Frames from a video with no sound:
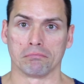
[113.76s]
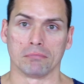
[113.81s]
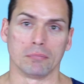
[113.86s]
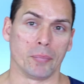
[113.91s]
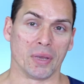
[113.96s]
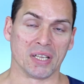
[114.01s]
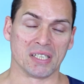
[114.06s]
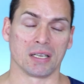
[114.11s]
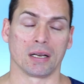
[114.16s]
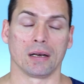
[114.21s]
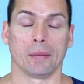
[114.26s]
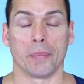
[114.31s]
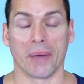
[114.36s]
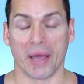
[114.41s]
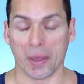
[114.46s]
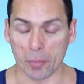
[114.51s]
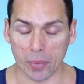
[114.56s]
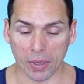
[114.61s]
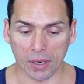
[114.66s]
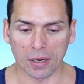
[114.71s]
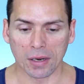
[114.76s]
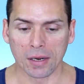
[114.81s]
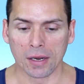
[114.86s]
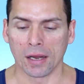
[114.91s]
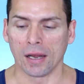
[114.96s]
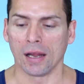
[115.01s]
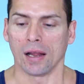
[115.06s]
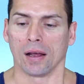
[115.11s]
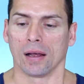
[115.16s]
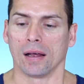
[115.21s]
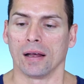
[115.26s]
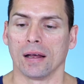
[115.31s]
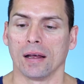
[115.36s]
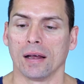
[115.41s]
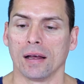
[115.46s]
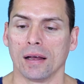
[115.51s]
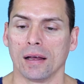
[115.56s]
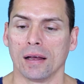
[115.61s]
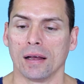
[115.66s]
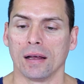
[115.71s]
basically paper,
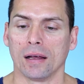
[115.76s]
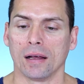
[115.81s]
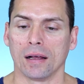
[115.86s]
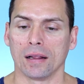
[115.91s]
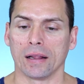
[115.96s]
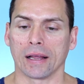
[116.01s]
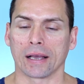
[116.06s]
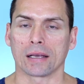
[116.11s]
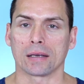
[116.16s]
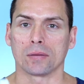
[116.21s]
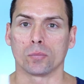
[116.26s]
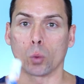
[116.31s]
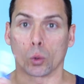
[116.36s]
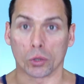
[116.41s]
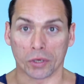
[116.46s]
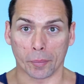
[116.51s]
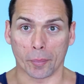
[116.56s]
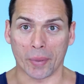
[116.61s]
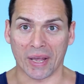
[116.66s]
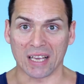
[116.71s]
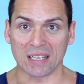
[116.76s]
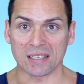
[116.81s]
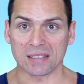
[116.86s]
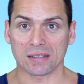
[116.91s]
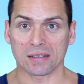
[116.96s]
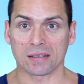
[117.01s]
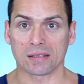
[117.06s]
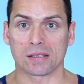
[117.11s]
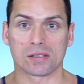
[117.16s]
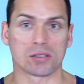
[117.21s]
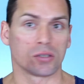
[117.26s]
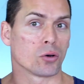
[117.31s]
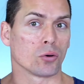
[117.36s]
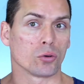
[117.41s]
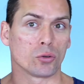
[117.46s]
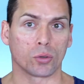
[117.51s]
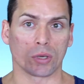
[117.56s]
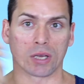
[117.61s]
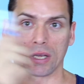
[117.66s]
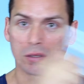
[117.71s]
like water-based, so
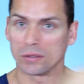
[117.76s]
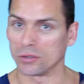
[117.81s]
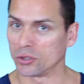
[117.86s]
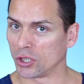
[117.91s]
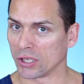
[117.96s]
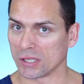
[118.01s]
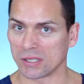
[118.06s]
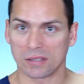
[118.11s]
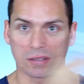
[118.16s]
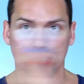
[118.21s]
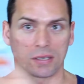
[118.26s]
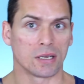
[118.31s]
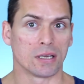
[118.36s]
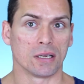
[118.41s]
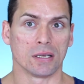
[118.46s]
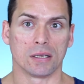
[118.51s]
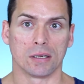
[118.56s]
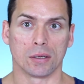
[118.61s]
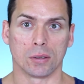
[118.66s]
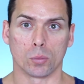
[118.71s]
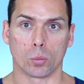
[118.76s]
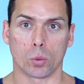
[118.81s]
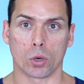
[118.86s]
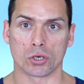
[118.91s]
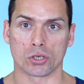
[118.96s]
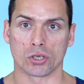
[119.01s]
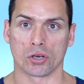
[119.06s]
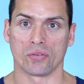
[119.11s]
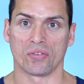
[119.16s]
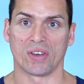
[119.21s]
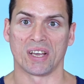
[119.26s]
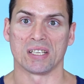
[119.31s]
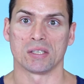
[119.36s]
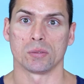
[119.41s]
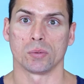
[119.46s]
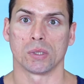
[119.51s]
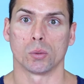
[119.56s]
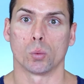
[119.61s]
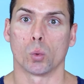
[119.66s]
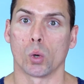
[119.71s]
you can just wash your face
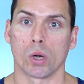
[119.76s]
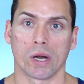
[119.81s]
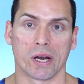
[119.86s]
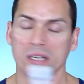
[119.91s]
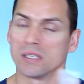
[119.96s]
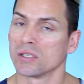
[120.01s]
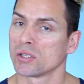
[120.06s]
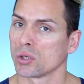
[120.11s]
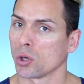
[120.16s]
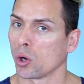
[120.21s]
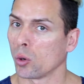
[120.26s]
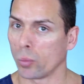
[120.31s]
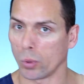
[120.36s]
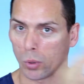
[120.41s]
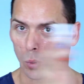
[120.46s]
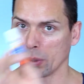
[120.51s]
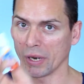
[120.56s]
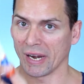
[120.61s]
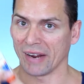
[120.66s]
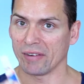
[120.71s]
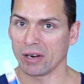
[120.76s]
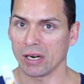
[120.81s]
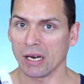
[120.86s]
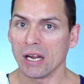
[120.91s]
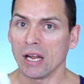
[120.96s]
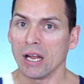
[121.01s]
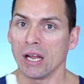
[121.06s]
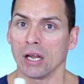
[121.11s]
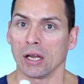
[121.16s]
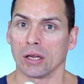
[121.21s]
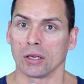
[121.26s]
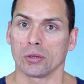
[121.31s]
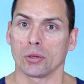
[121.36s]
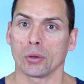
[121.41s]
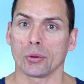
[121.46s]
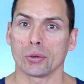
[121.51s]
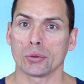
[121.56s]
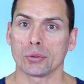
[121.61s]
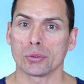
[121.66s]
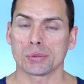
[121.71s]
with water and soap or whatever you
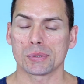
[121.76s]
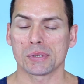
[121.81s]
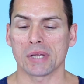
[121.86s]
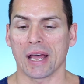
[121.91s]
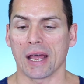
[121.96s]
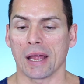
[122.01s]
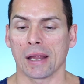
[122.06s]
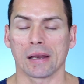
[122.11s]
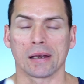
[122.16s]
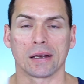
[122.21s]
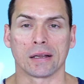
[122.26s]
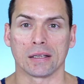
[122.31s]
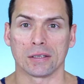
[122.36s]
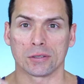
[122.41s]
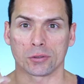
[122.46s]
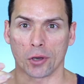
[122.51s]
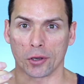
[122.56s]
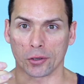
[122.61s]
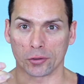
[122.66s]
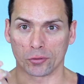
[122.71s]
use, and it's going